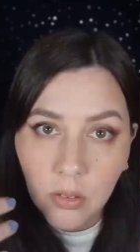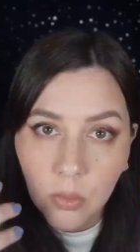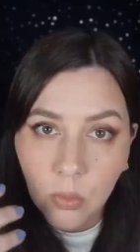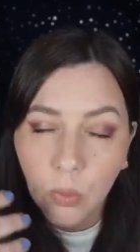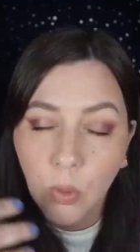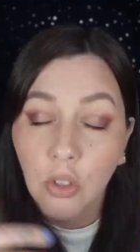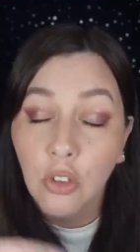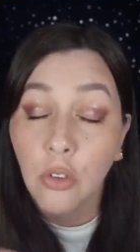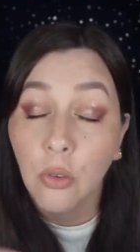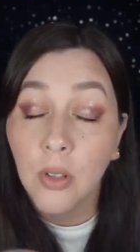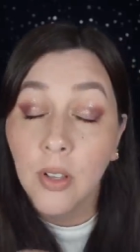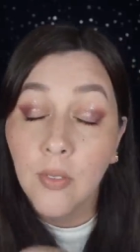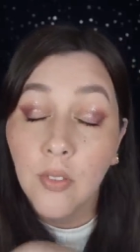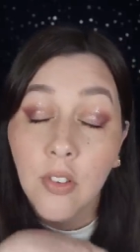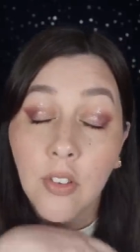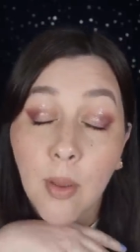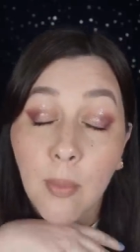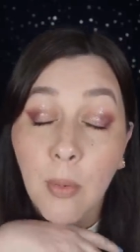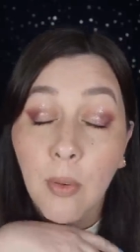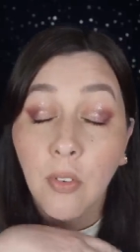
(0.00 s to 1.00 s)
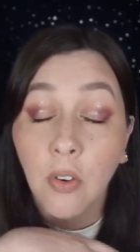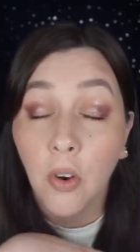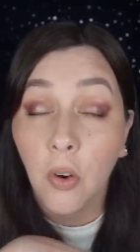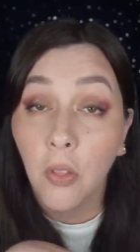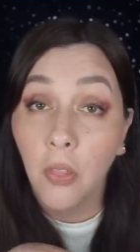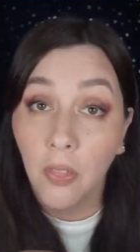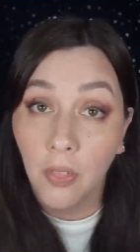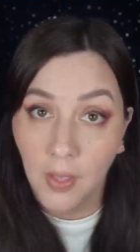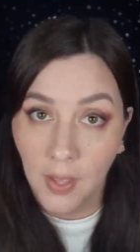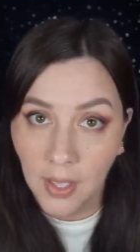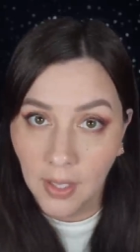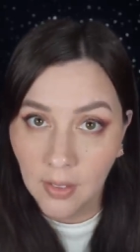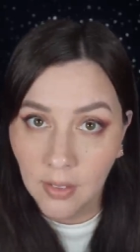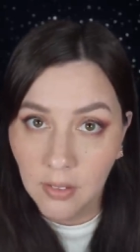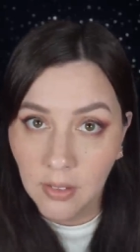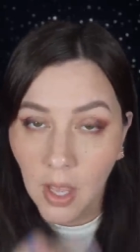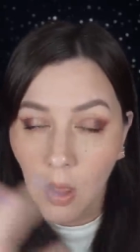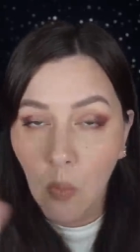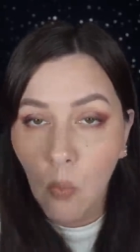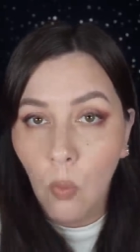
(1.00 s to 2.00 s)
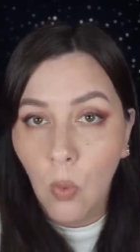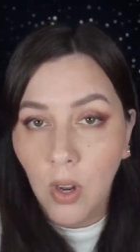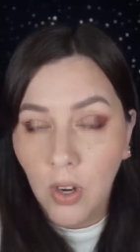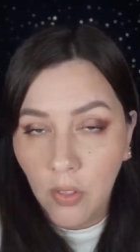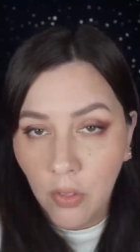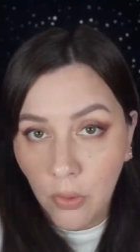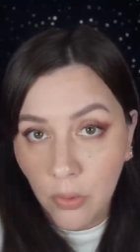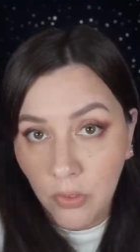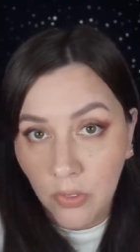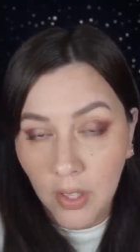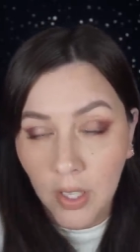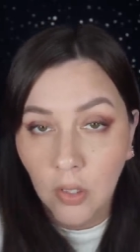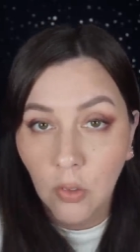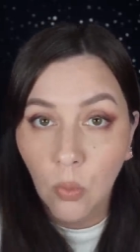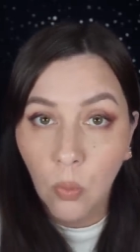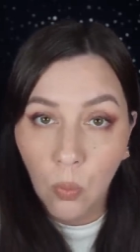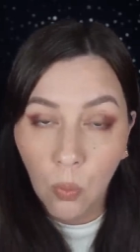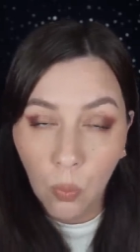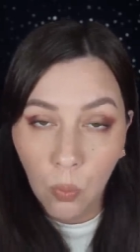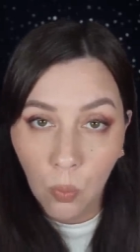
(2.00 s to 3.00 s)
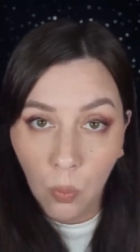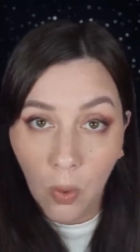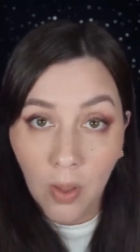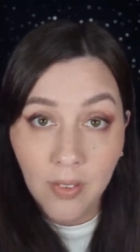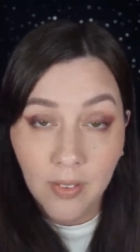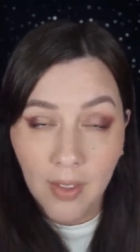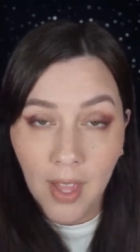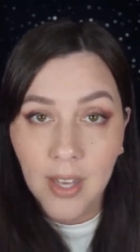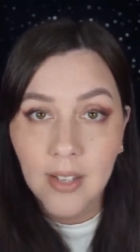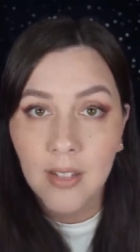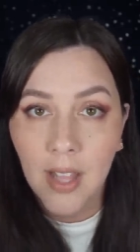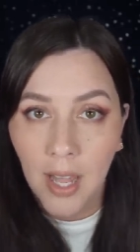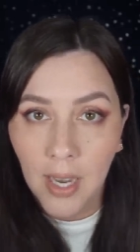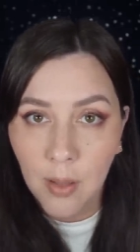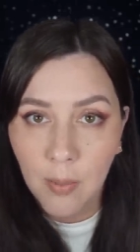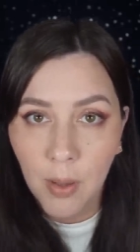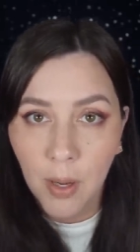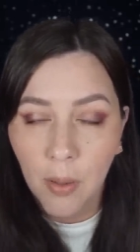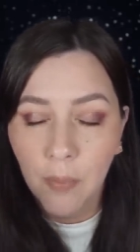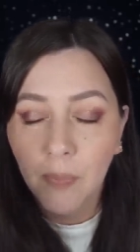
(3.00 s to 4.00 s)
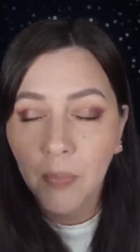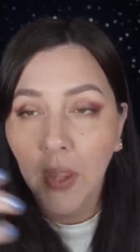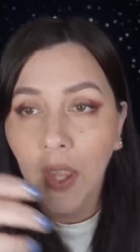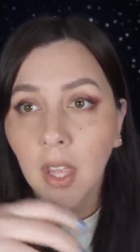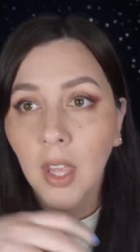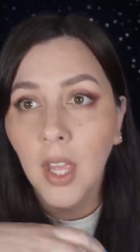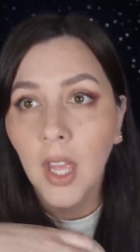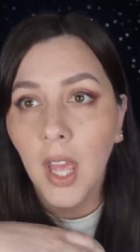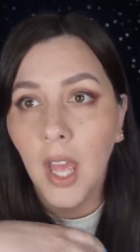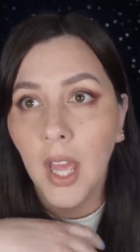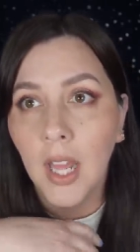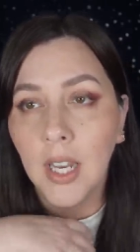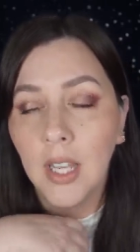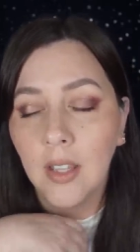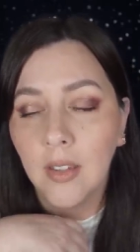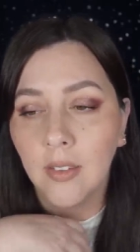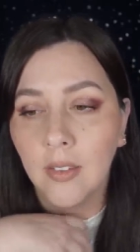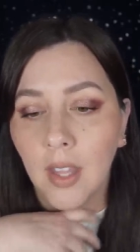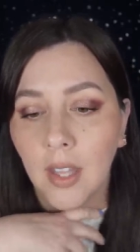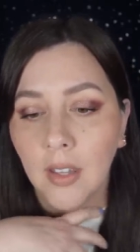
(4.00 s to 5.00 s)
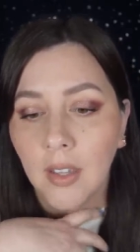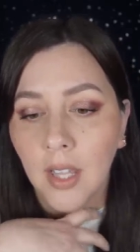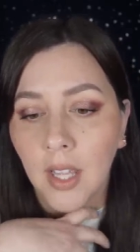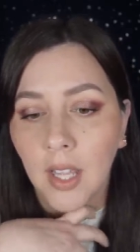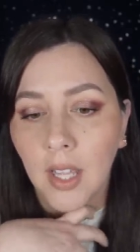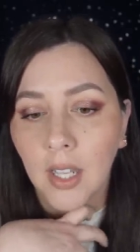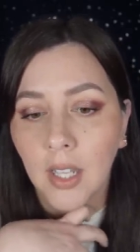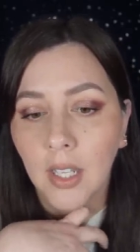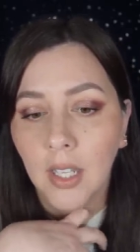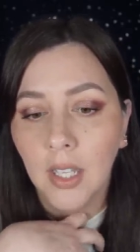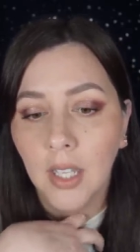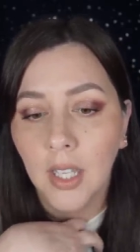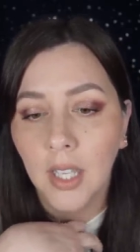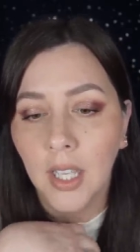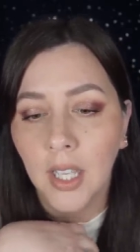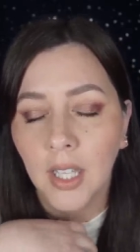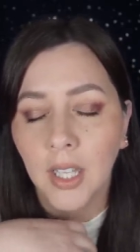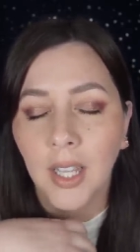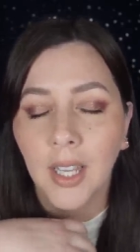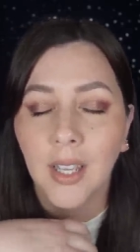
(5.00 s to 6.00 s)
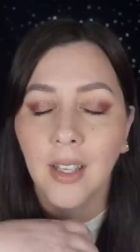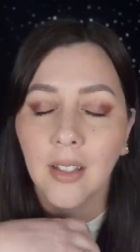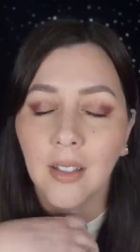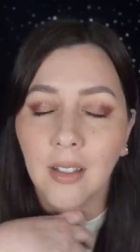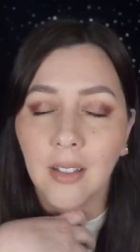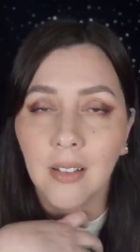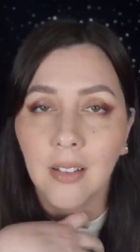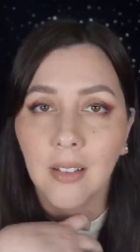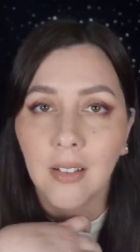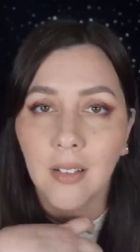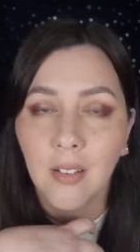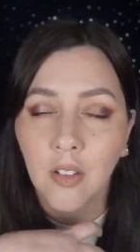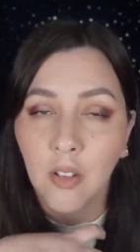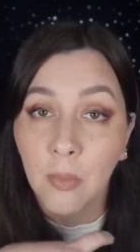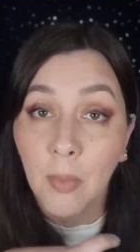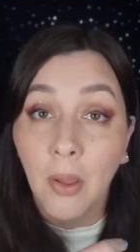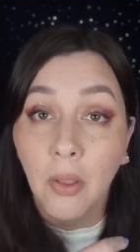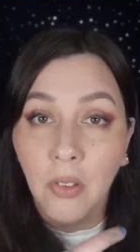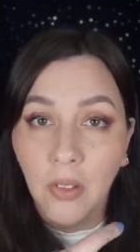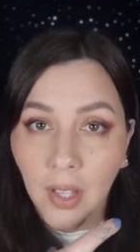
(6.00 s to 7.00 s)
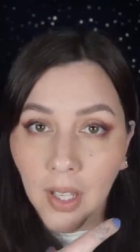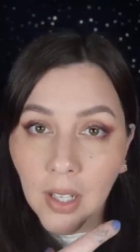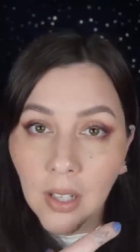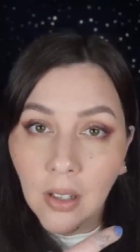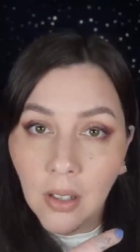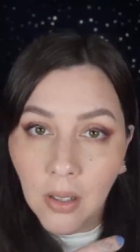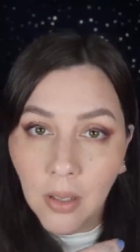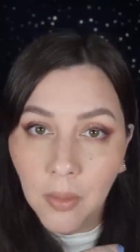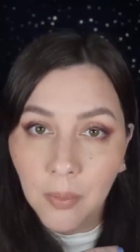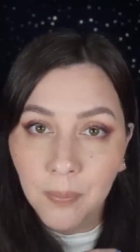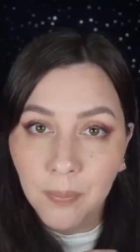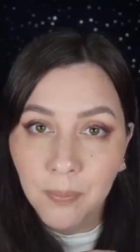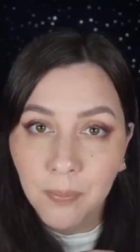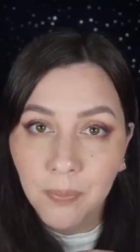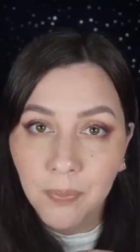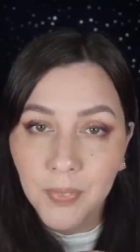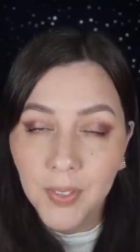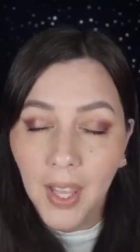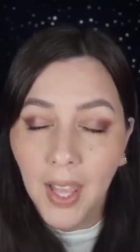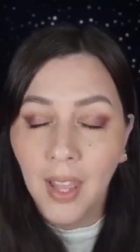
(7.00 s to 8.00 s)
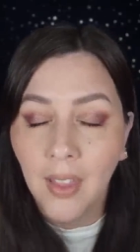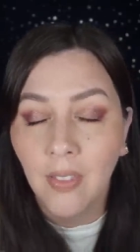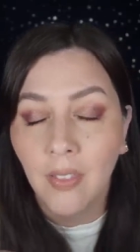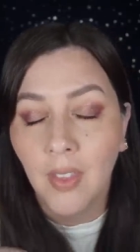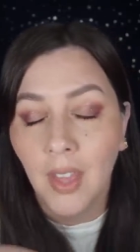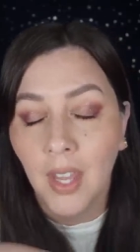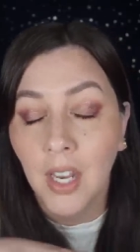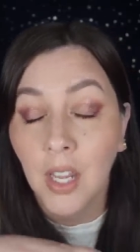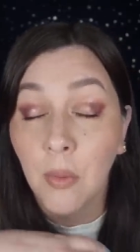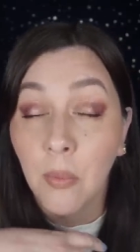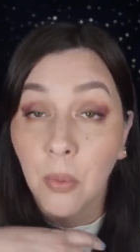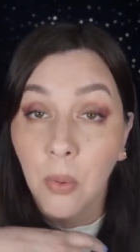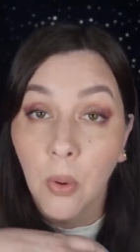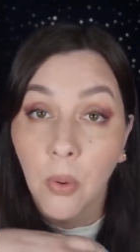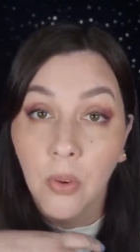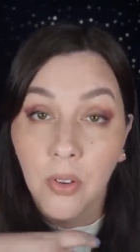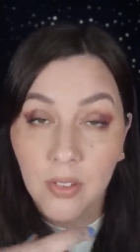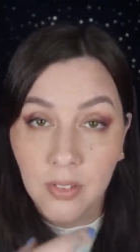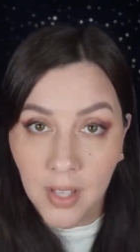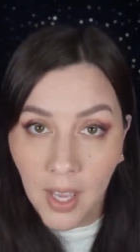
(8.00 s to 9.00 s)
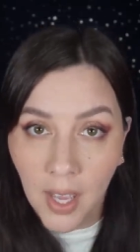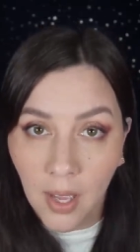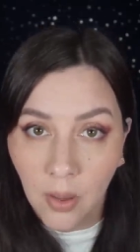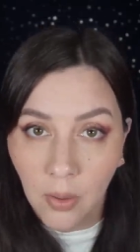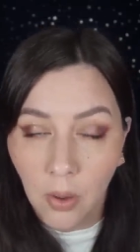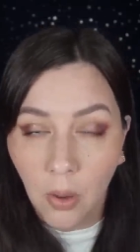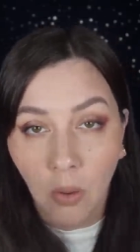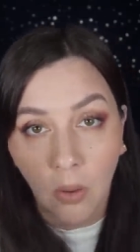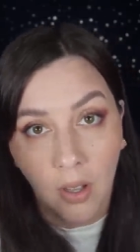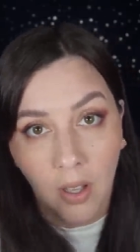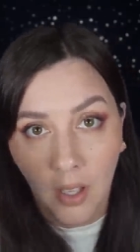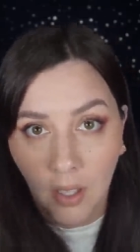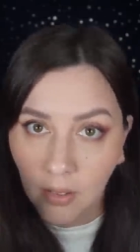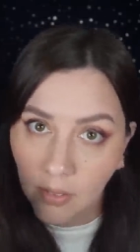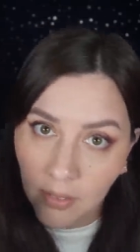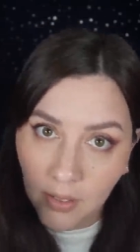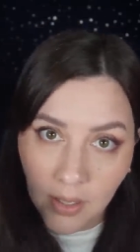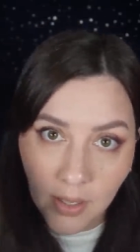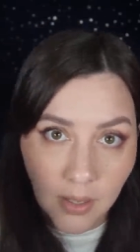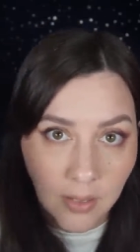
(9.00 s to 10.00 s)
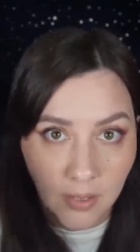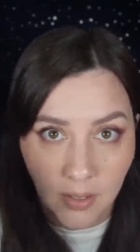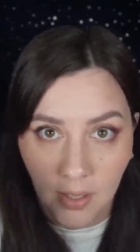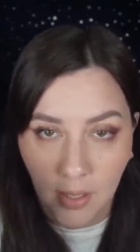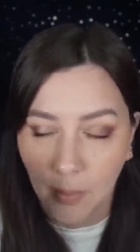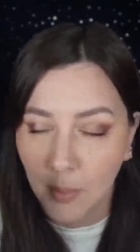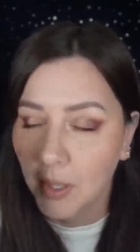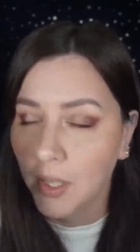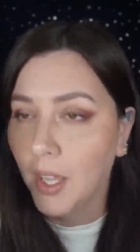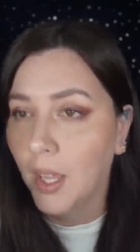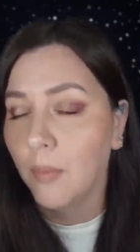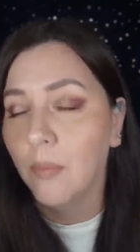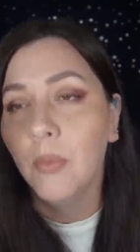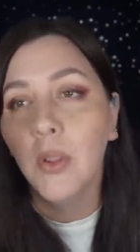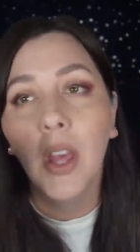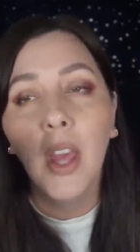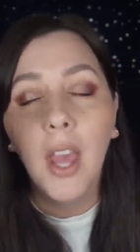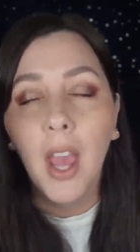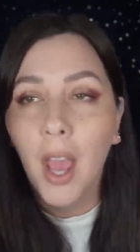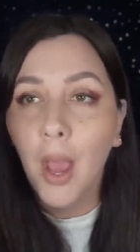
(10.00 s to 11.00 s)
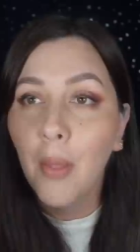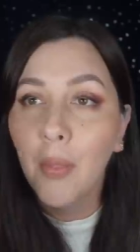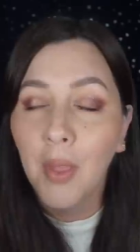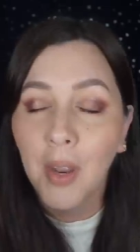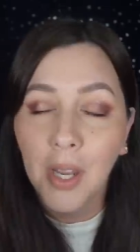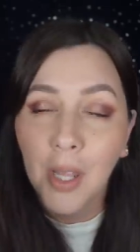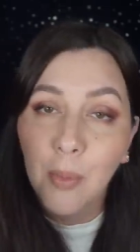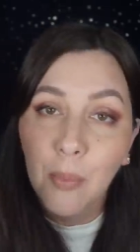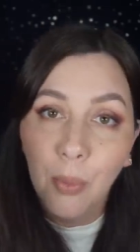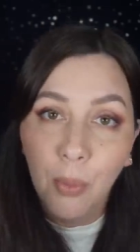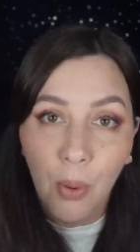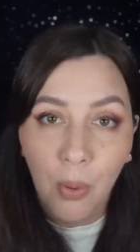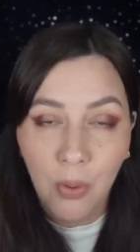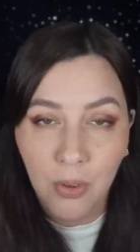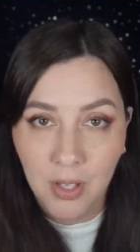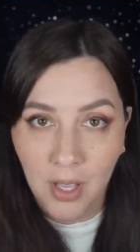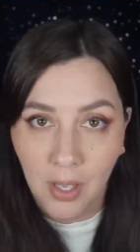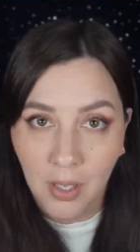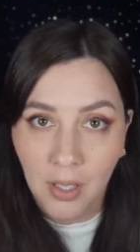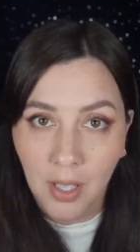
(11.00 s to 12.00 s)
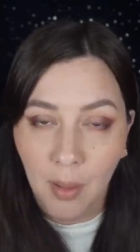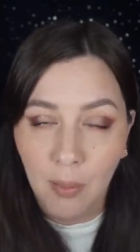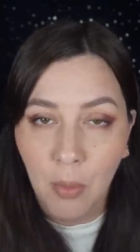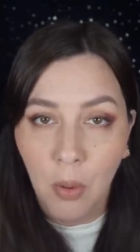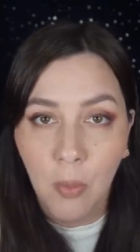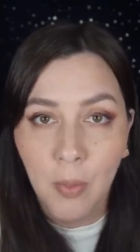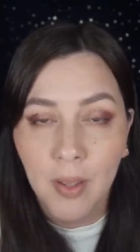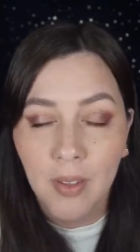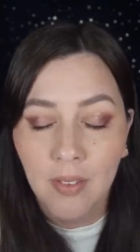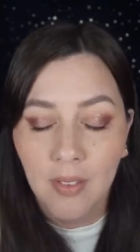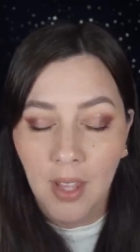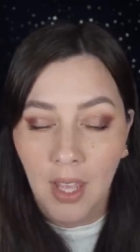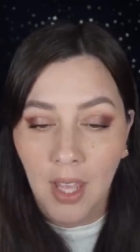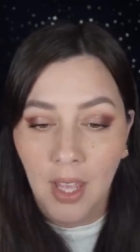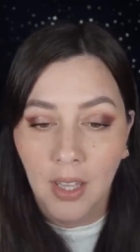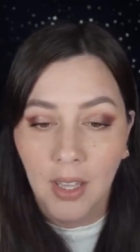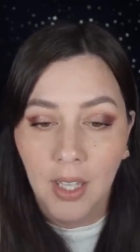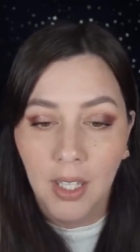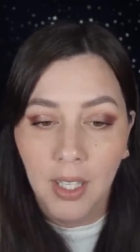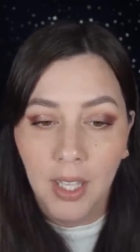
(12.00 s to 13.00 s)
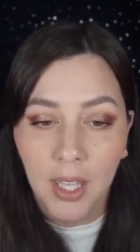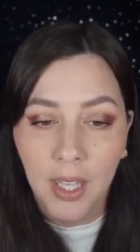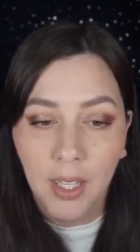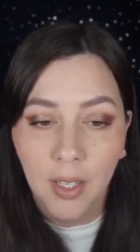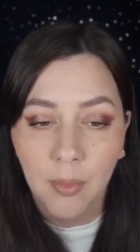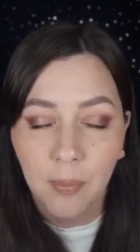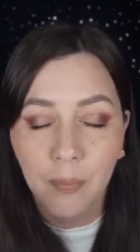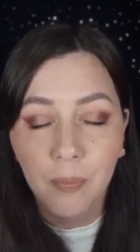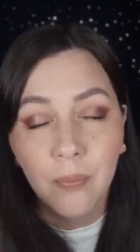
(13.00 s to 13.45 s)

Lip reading: retrieved some of her things. And one of those things was that teddy bear. And he said that it like smelled like her. And then he broke down. Oh God, see, it's gonna get me again. And then he broke down in that moment saying that like